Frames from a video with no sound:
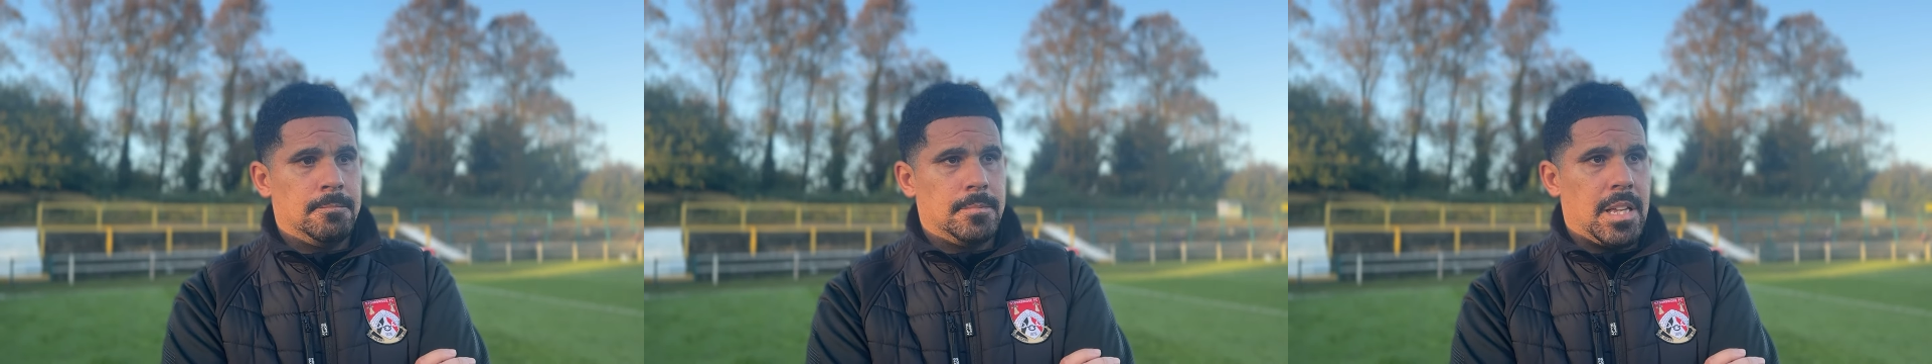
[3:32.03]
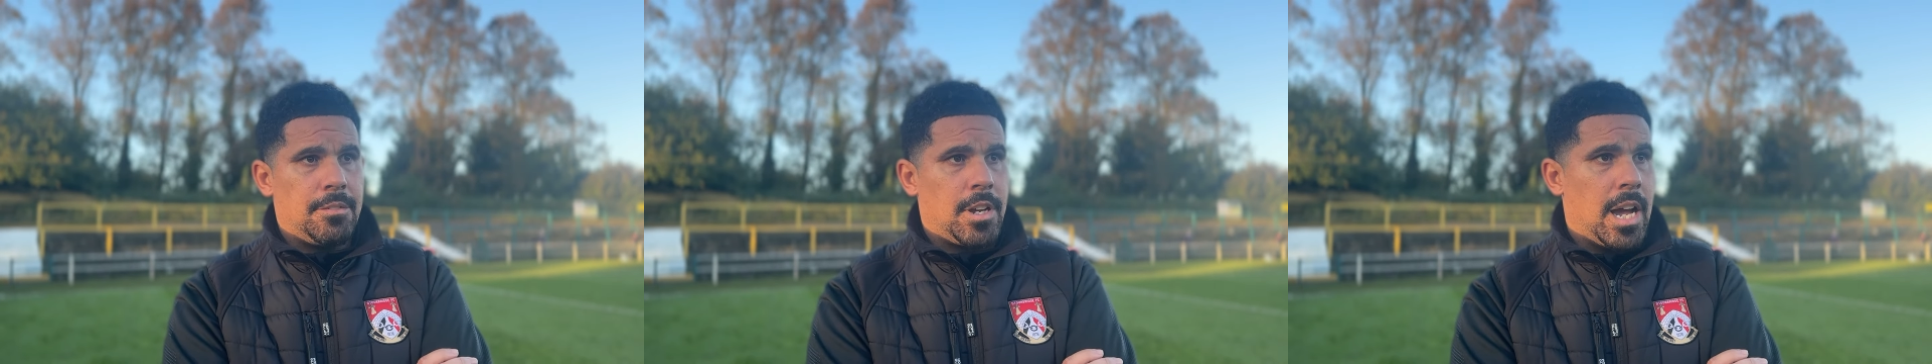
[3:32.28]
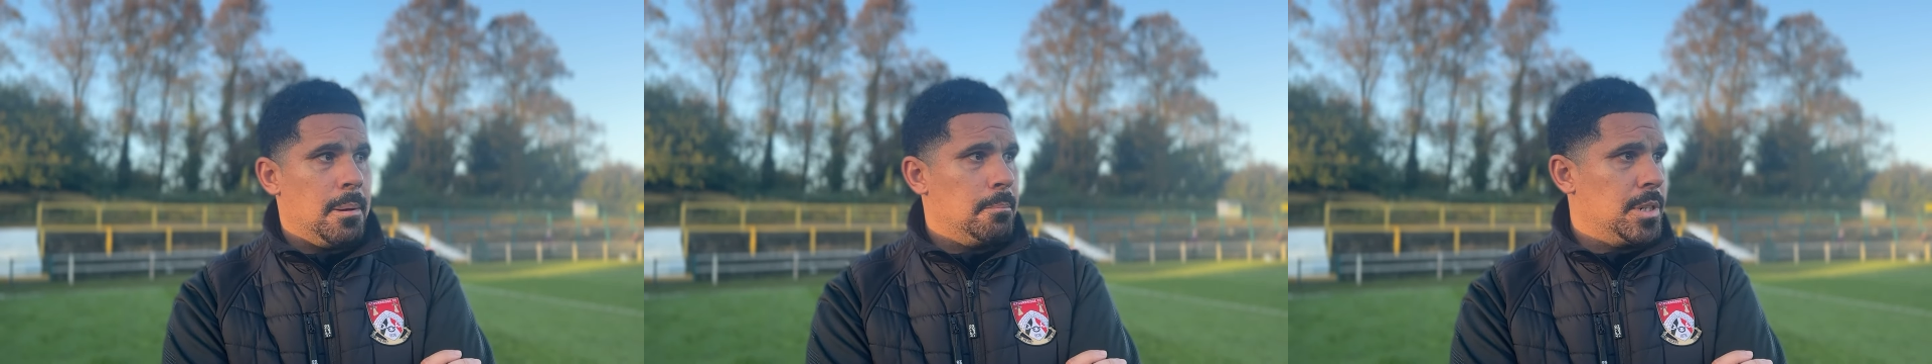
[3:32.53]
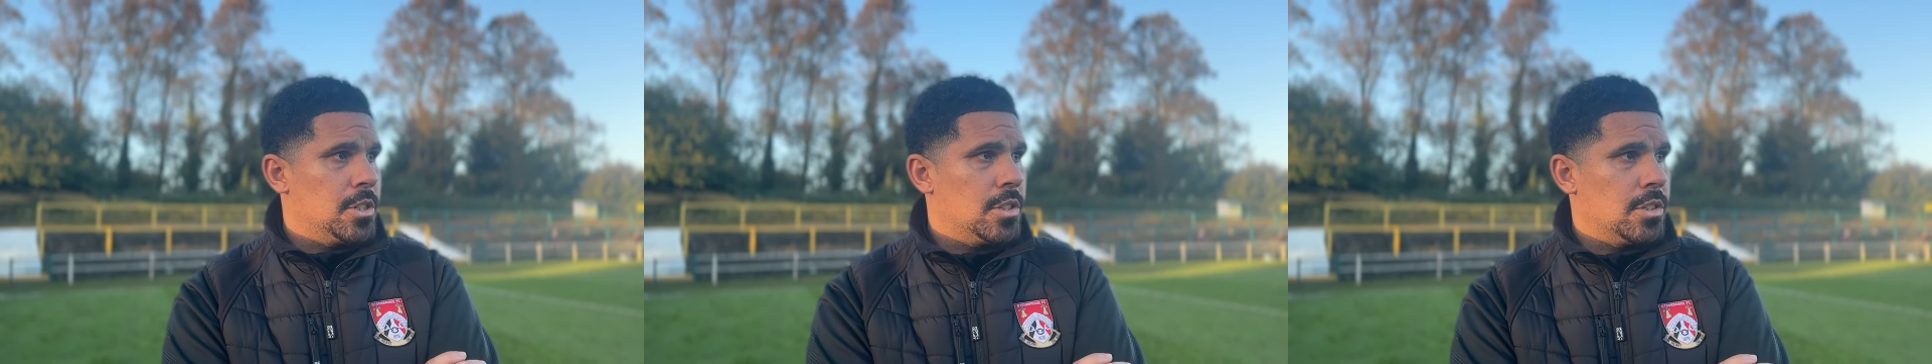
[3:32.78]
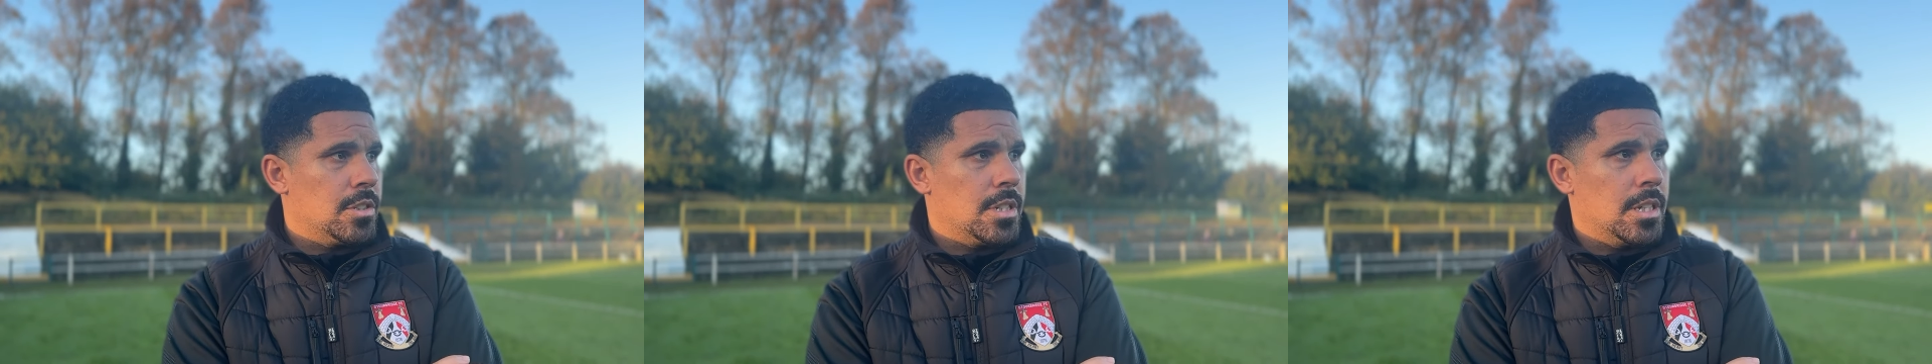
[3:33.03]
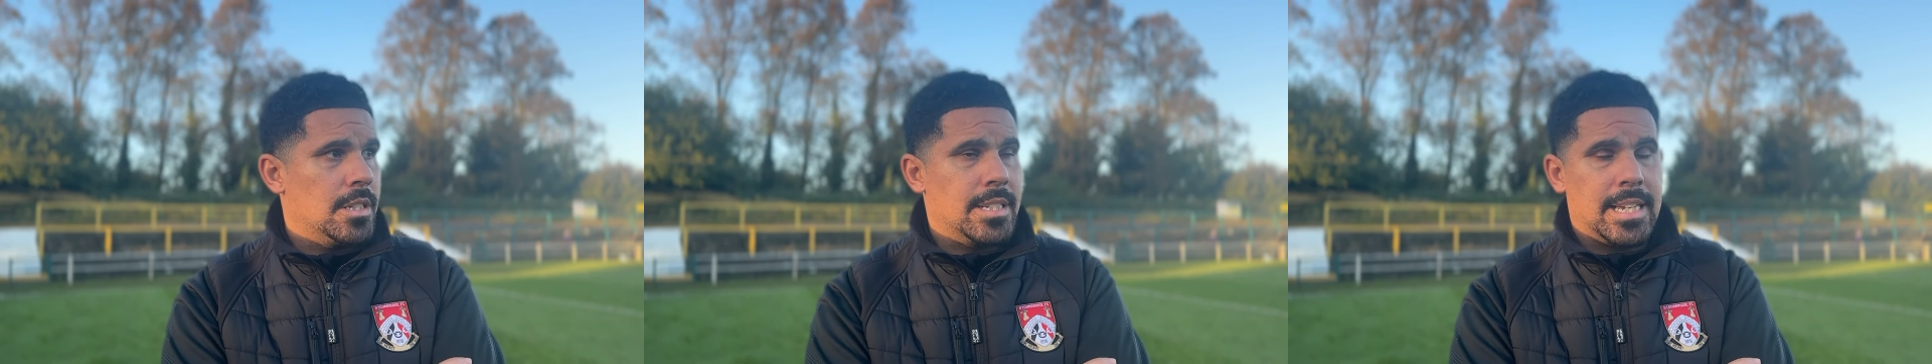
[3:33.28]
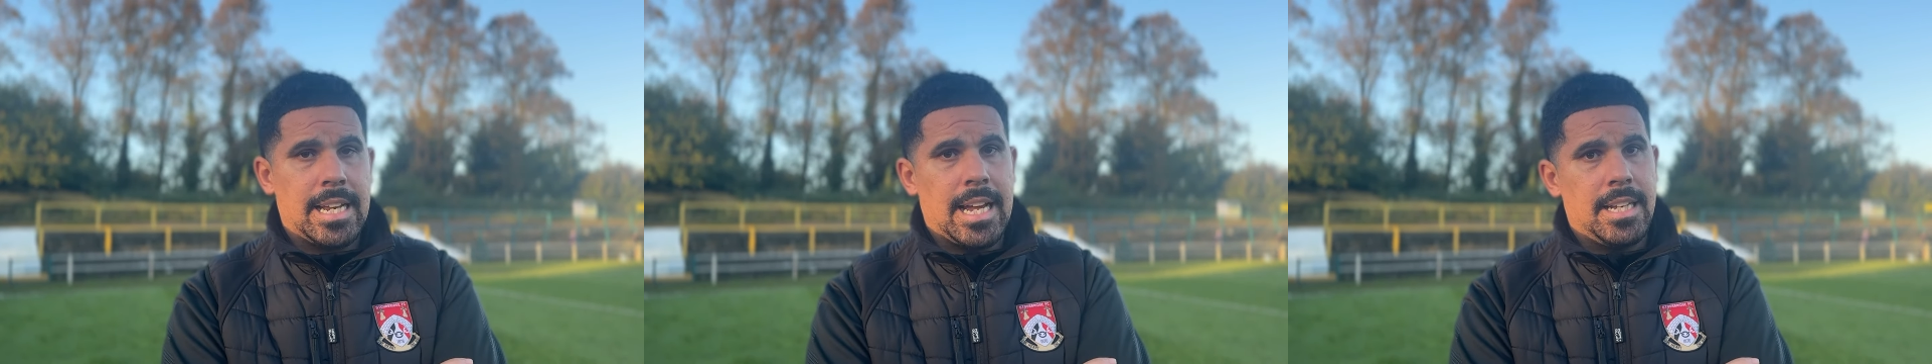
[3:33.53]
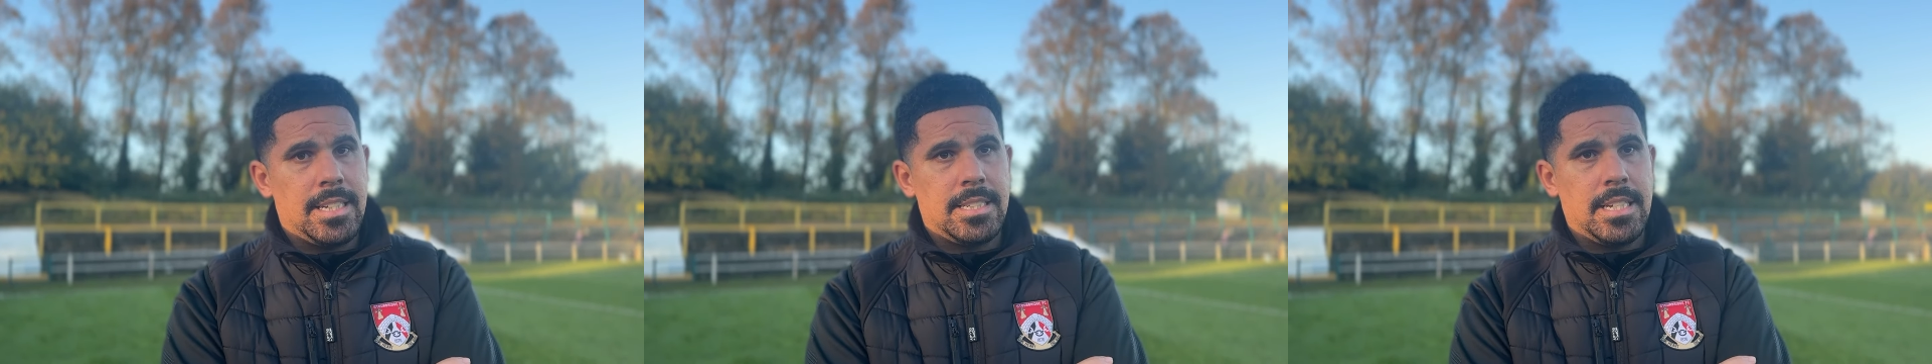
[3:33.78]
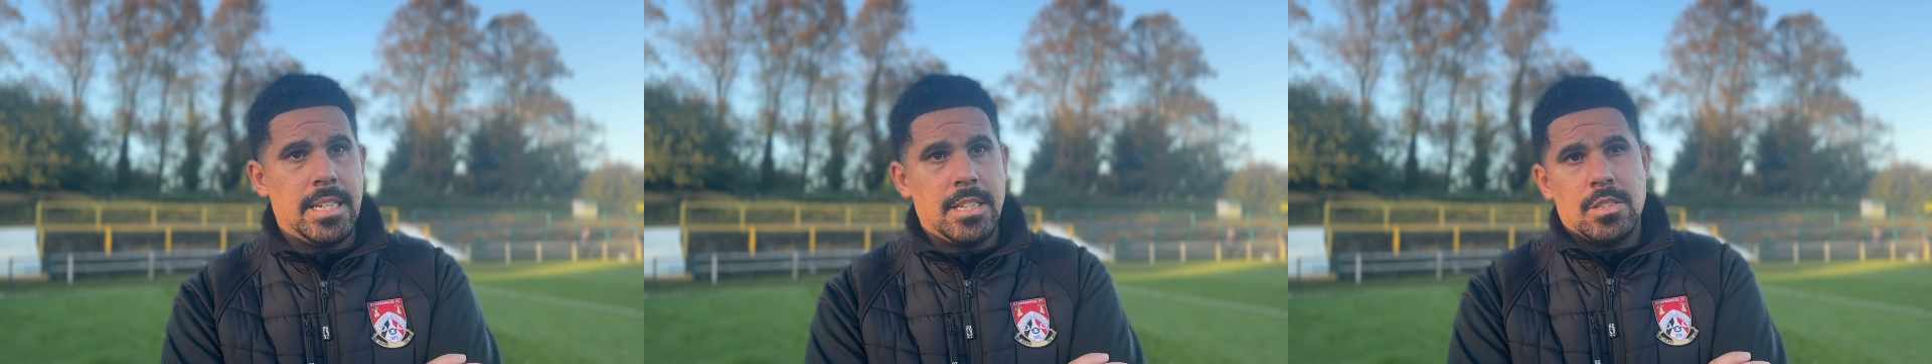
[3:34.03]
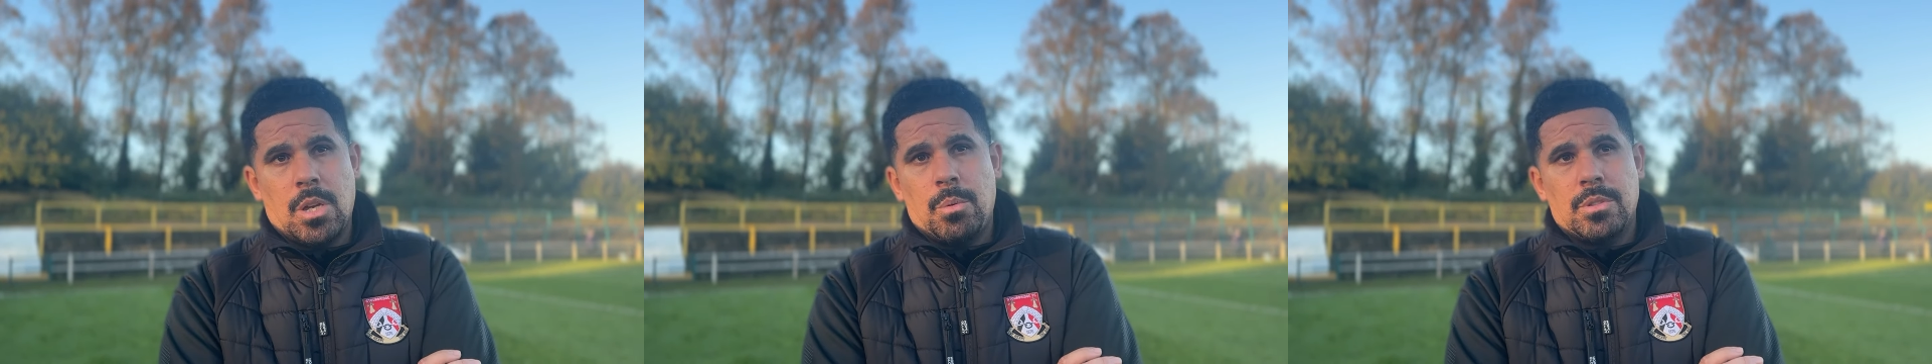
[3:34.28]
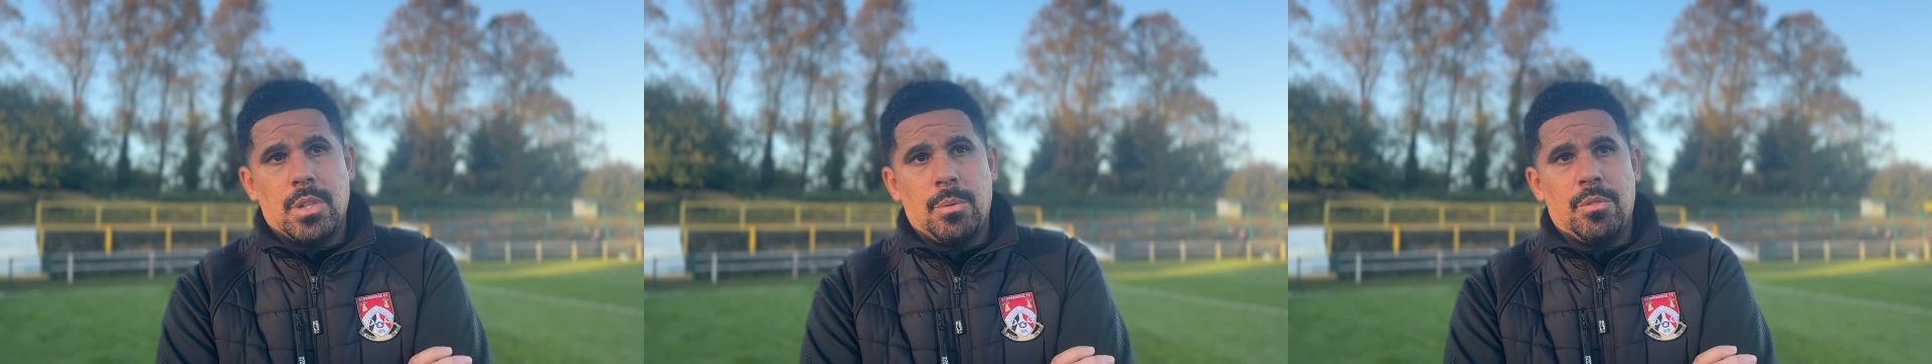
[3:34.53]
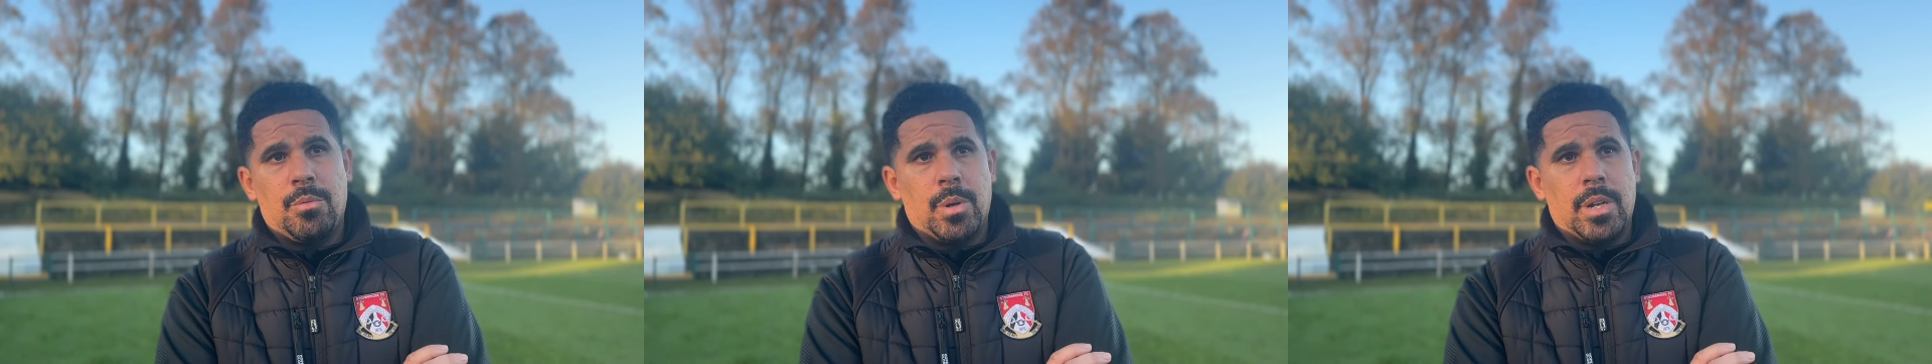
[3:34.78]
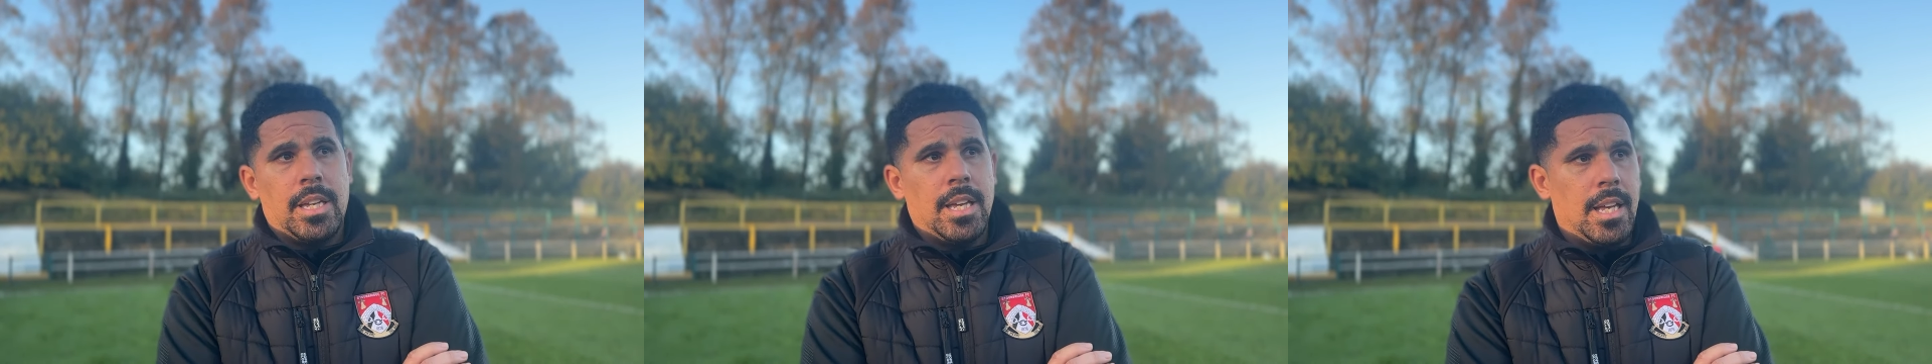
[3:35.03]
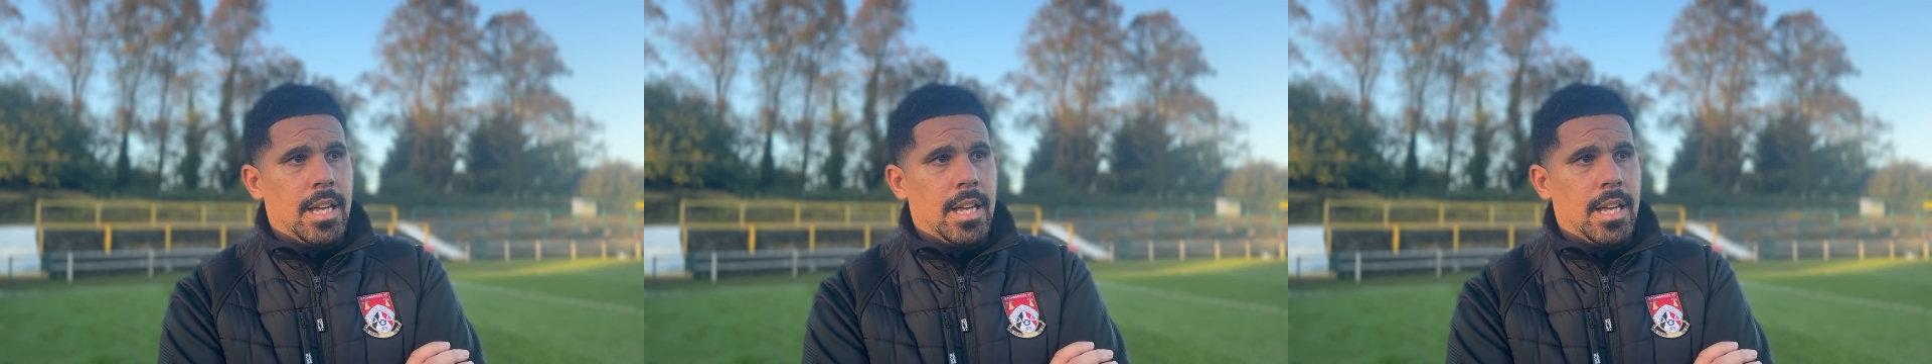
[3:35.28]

They've got ambitions to get out of this league, so have we.